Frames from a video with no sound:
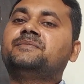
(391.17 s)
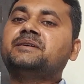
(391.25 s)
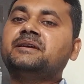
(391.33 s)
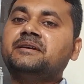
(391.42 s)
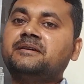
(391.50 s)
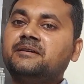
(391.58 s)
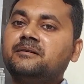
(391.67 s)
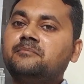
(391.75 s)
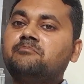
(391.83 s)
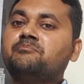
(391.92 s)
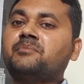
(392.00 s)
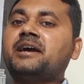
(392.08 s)
they
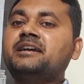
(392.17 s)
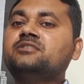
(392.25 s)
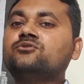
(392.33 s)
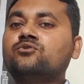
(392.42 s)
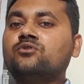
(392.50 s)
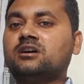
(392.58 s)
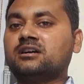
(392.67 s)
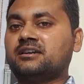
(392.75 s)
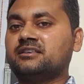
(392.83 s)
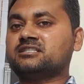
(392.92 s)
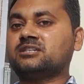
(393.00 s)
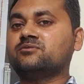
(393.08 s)
might go
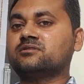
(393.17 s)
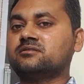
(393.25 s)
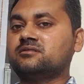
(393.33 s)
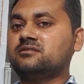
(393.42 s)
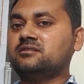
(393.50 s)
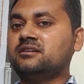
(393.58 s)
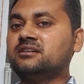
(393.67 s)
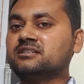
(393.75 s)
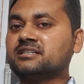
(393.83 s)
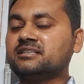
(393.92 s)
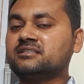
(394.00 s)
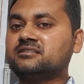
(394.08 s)
against our
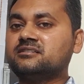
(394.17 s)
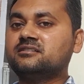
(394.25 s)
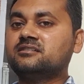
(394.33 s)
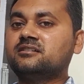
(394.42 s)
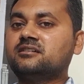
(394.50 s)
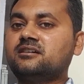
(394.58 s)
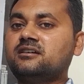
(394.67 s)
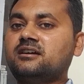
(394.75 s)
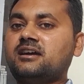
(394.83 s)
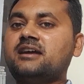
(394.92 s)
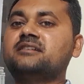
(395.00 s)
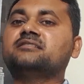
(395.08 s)
interest,
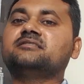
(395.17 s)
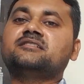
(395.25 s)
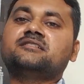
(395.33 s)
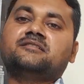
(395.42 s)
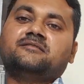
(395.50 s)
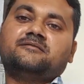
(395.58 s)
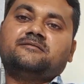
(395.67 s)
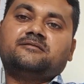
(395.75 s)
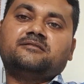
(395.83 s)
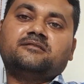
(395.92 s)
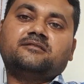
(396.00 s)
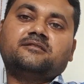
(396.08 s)
and they
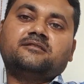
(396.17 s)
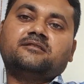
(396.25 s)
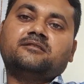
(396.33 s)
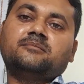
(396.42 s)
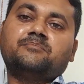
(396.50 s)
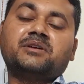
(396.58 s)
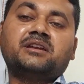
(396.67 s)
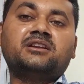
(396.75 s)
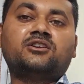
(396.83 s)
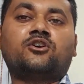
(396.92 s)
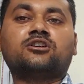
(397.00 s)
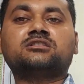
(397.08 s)
may
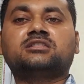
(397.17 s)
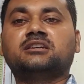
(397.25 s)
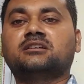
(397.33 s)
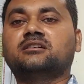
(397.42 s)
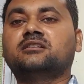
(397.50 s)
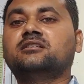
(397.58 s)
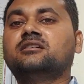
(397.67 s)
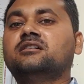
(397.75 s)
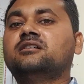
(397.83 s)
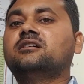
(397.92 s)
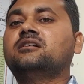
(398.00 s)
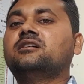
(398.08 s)
not think
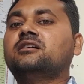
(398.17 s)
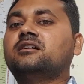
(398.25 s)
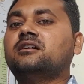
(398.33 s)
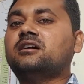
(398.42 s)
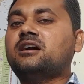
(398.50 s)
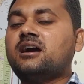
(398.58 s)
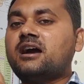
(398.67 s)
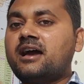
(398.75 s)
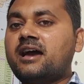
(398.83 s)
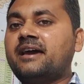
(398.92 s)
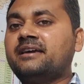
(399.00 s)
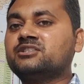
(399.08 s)

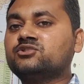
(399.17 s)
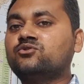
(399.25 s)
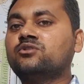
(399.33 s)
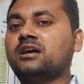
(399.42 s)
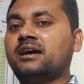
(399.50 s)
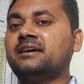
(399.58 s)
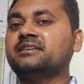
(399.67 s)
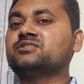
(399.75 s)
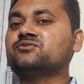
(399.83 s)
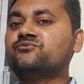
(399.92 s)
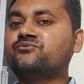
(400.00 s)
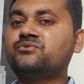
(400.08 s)
as good
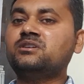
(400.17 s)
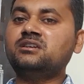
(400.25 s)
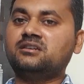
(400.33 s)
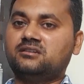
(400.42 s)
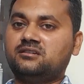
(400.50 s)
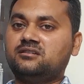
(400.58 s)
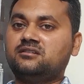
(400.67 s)
as we